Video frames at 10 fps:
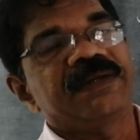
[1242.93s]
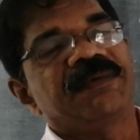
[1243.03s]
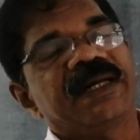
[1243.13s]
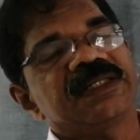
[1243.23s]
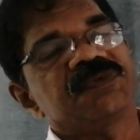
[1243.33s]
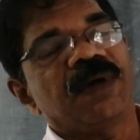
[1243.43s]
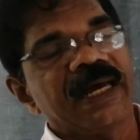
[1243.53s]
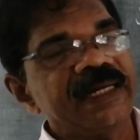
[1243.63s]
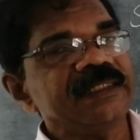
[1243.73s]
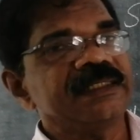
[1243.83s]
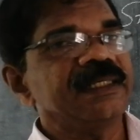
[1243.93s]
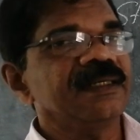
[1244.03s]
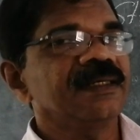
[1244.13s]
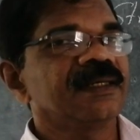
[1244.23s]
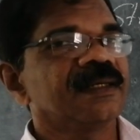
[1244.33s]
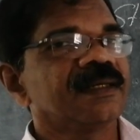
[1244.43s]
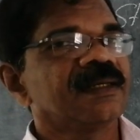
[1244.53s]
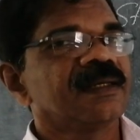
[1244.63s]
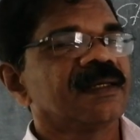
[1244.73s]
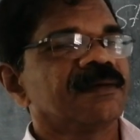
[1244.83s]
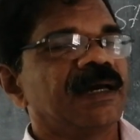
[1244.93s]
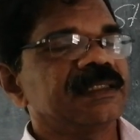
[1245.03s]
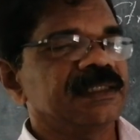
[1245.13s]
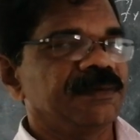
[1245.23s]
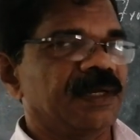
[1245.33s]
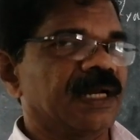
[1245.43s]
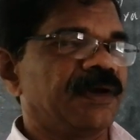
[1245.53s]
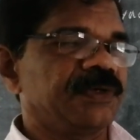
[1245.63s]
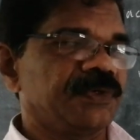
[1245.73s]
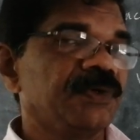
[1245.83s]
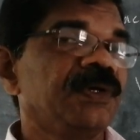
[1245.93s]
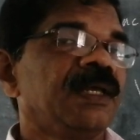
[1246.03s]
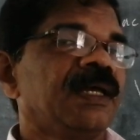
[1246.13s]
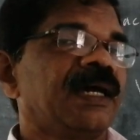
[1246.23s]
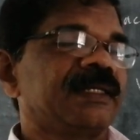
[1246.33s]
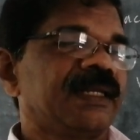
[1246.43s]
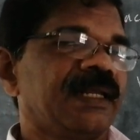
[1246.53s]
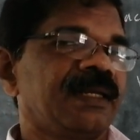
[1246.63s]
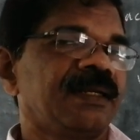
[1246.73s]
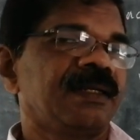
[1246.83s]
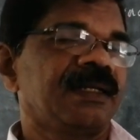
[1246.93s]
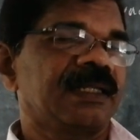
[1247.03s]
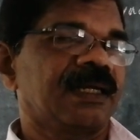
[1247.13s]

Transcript: Then what is valency? Valency you have to attain.